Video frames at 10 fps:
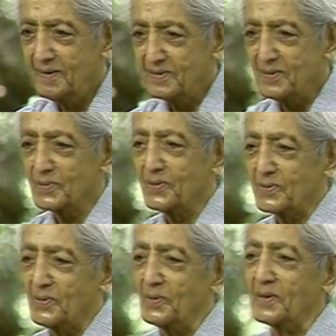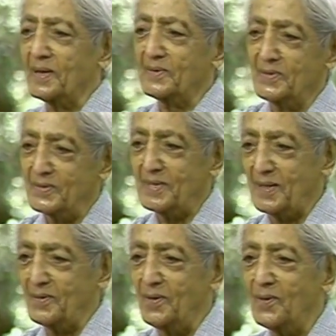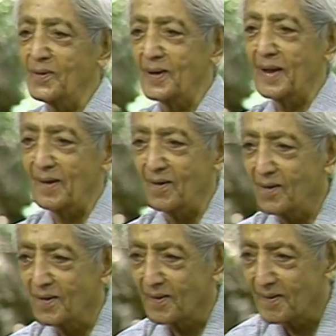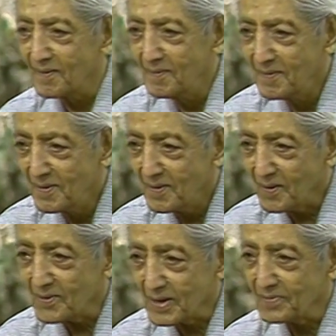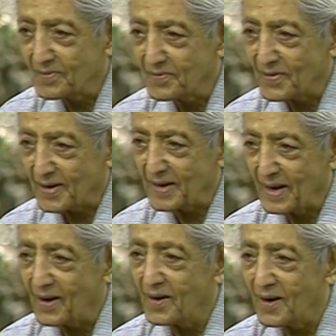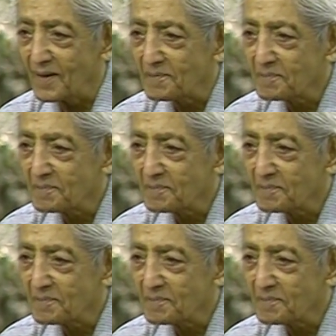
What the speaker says: It's no good talking to each other all day long or even for an hour.